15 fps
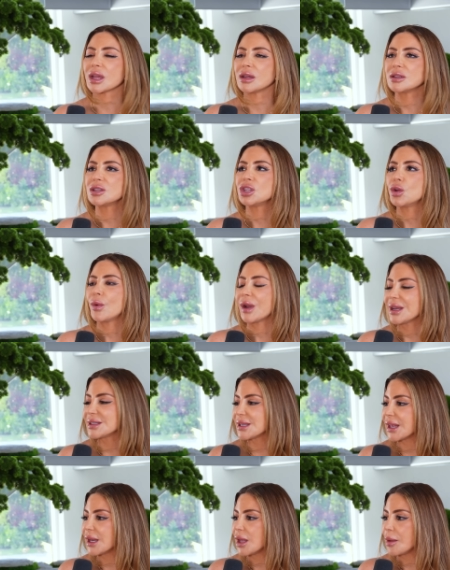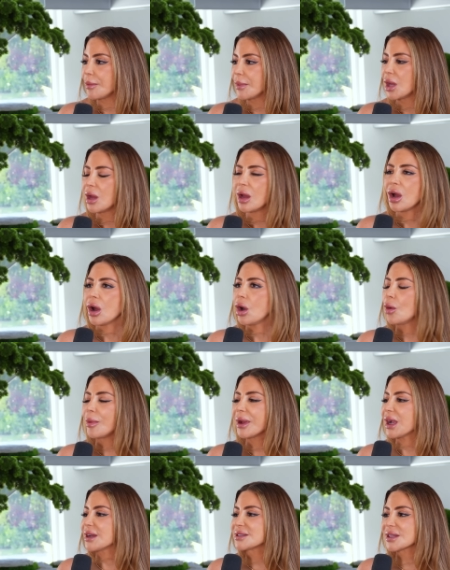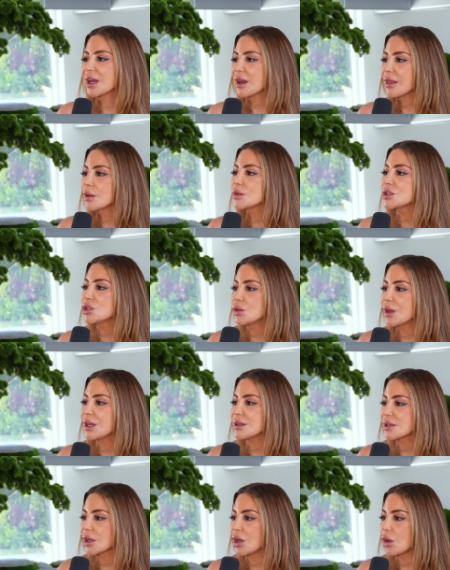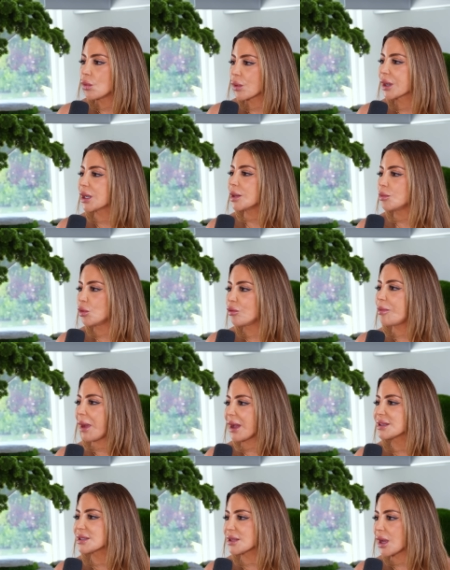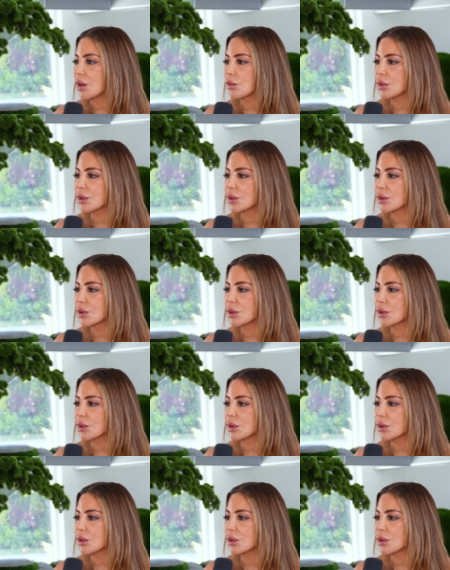Do you know what I say to him? Oh my God, Scotty, that was 2 days ago. We're gonna move past that.